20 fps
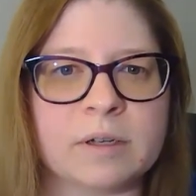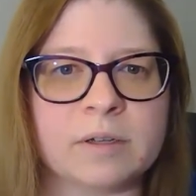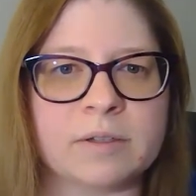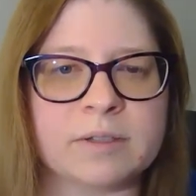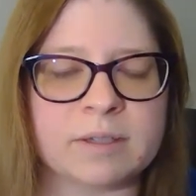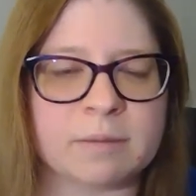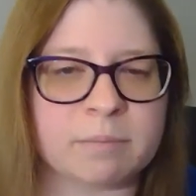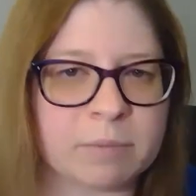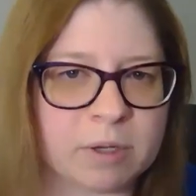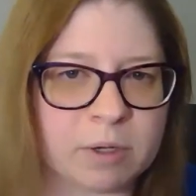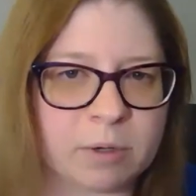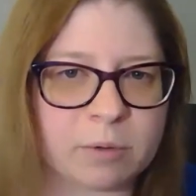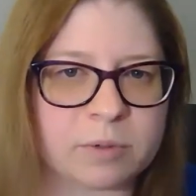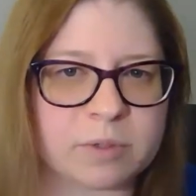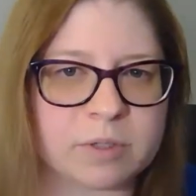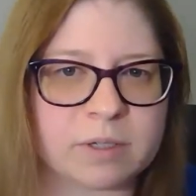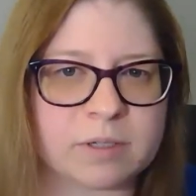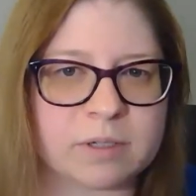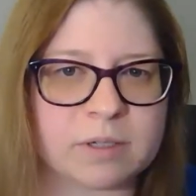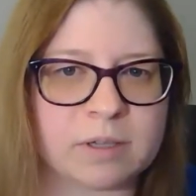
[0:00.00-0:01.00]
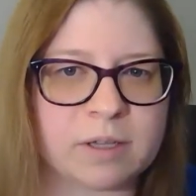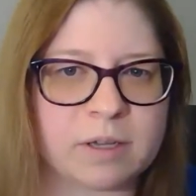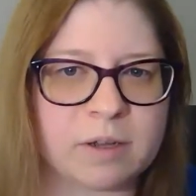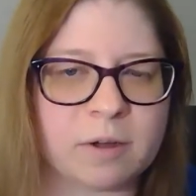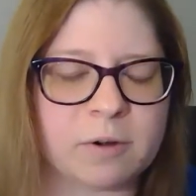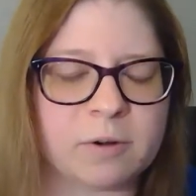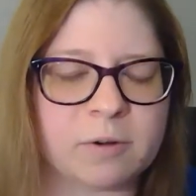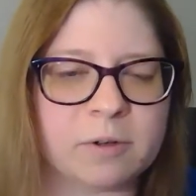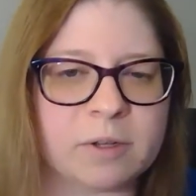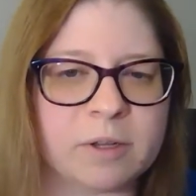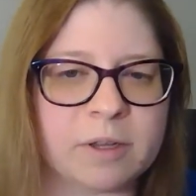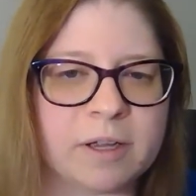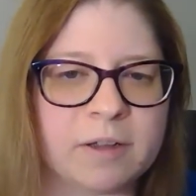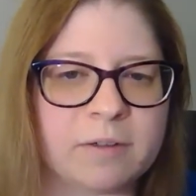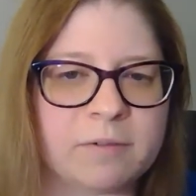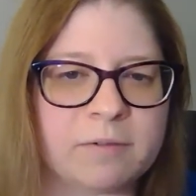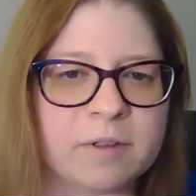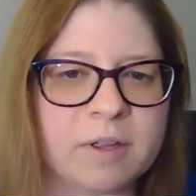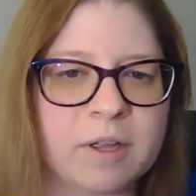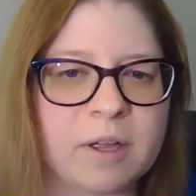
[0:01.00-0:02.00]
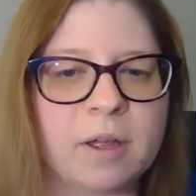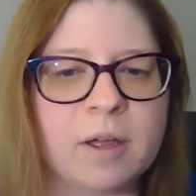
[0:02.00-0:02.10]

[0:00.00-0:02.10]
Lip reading: something goes into the autoclave